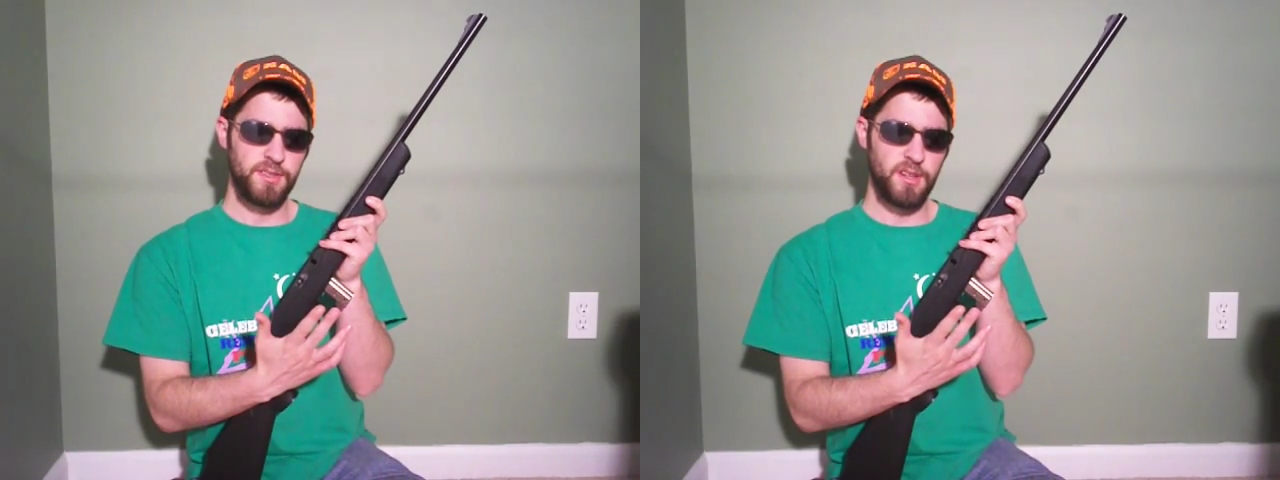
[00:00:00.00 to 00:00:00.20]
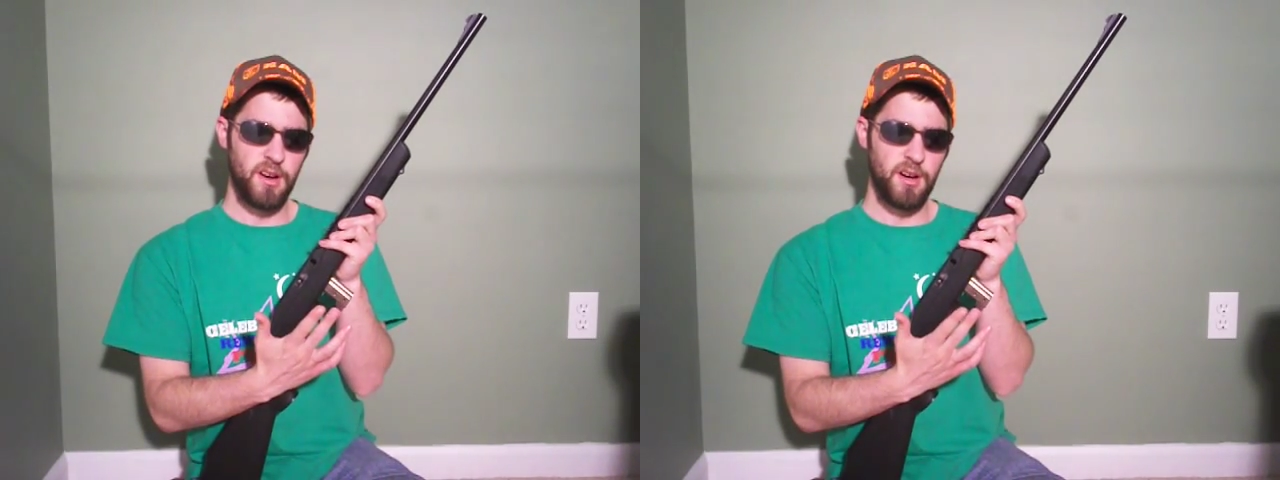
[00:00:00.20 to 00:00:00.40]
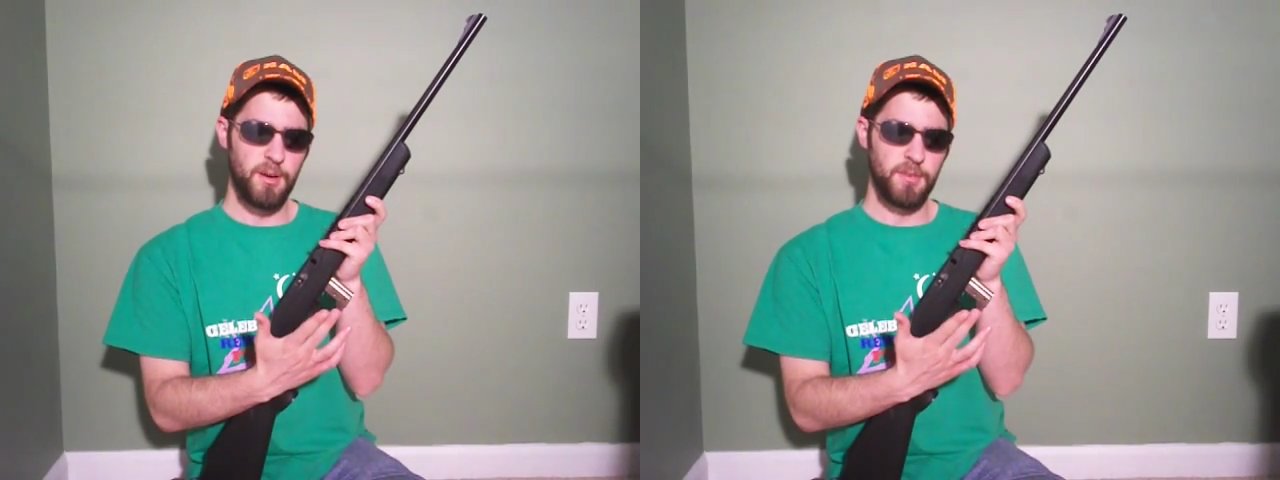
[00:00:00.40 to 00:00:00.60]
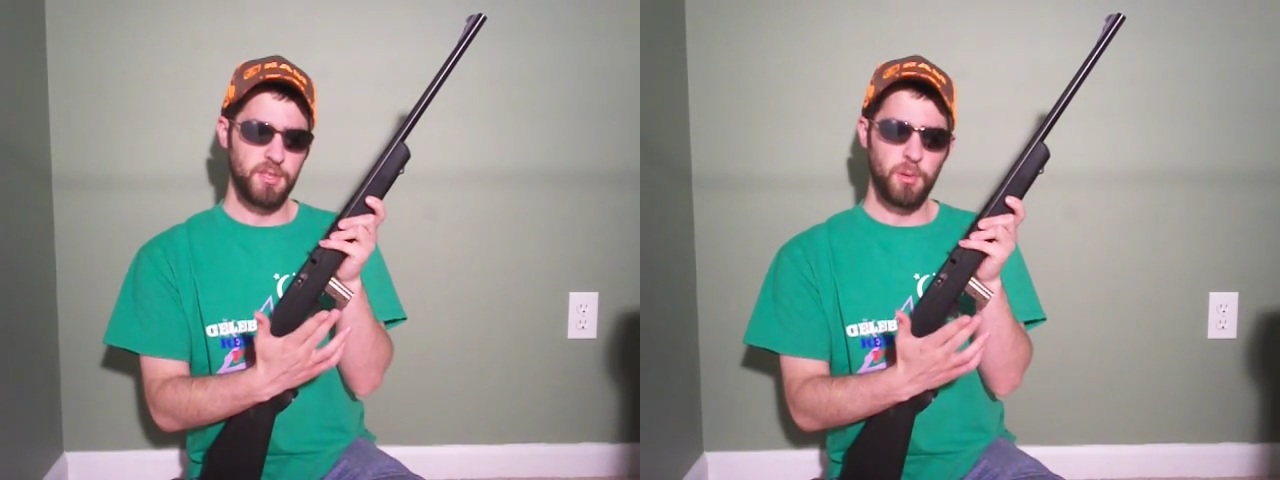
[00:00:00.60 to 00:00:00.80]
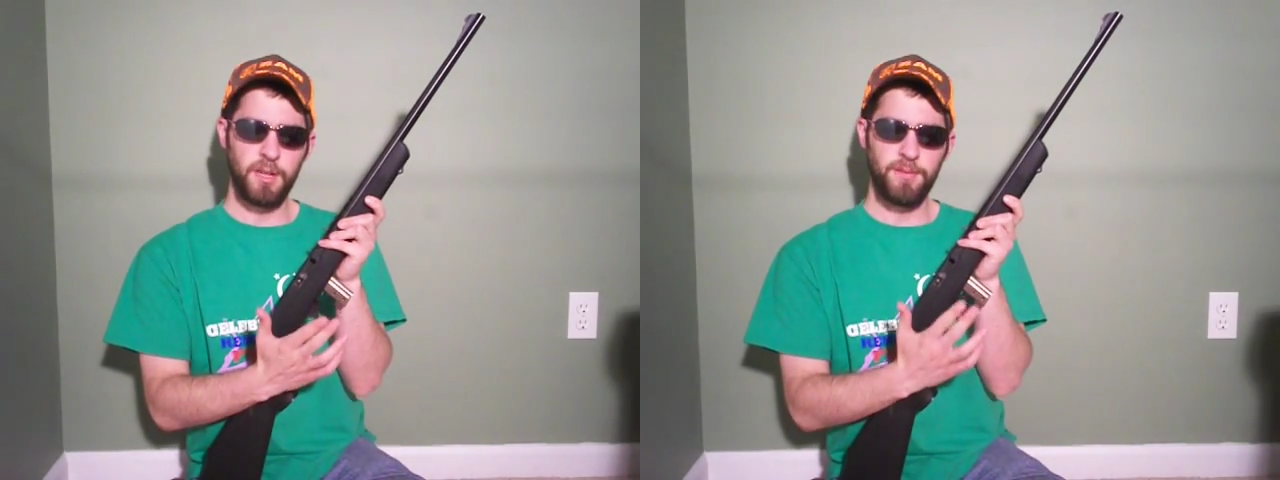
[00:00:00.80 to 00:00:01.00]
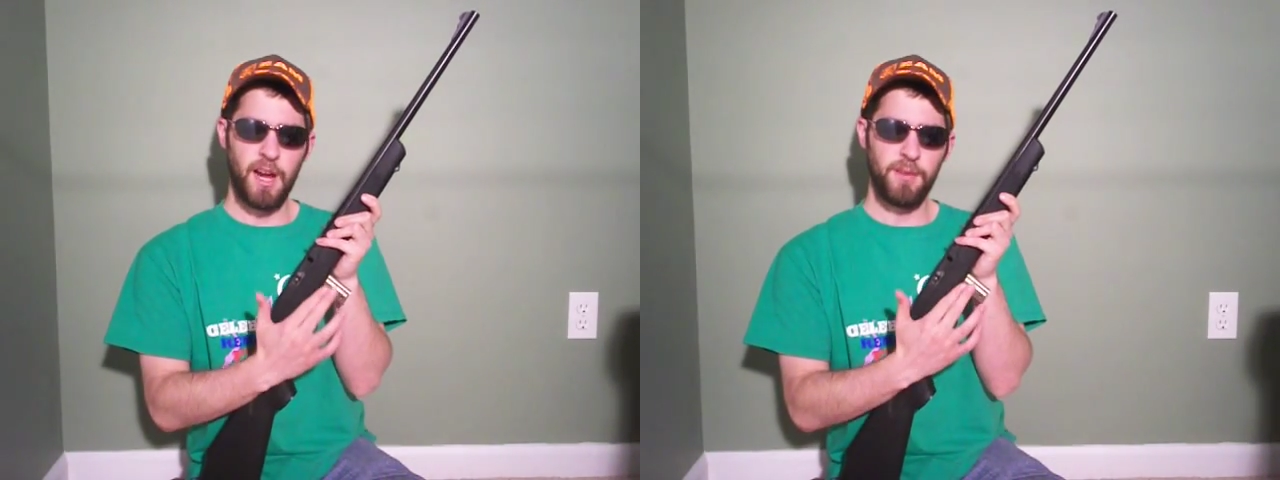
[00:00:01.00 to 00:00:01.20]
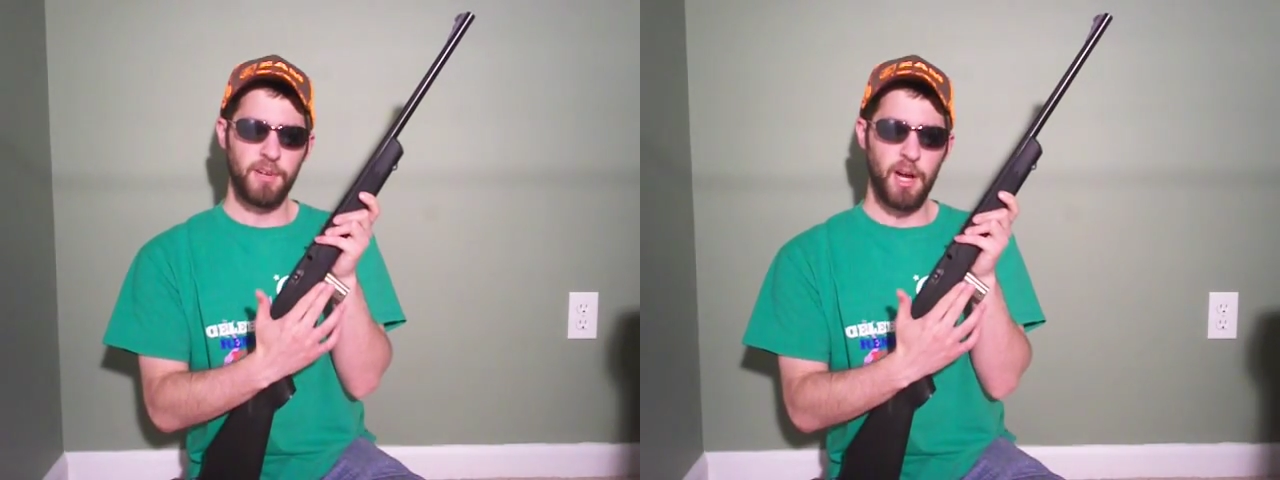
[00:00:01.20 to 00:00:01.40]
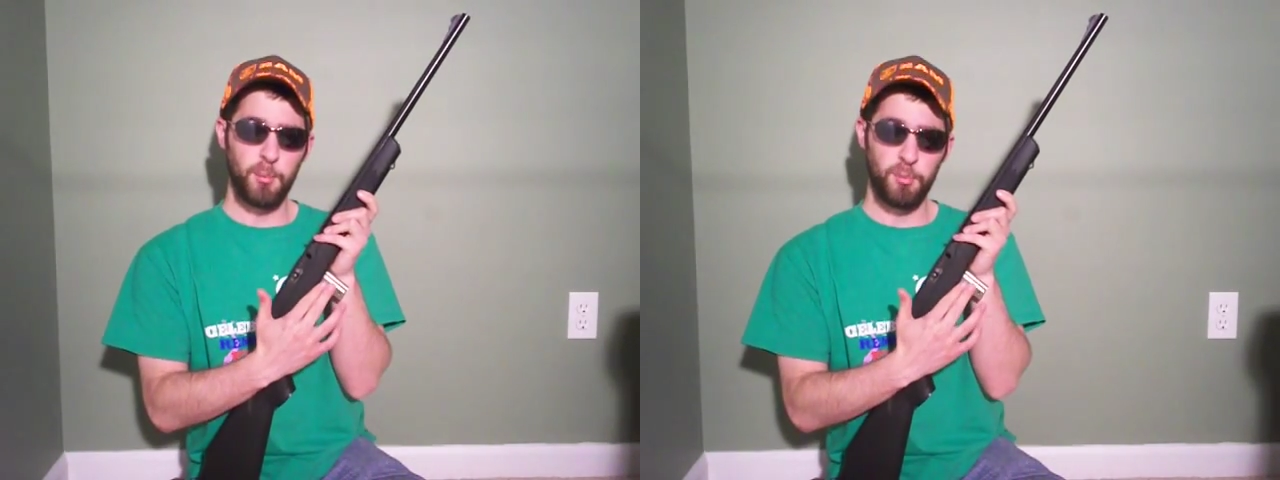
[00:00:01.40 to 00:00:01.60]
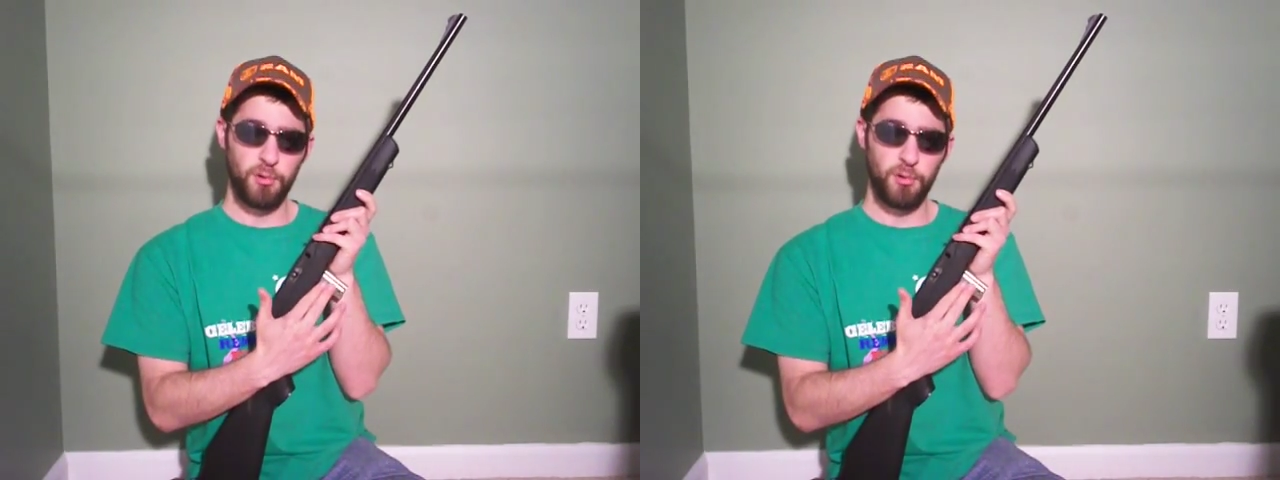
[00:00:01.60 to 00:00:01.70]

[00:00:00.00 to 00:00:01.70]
some 25-round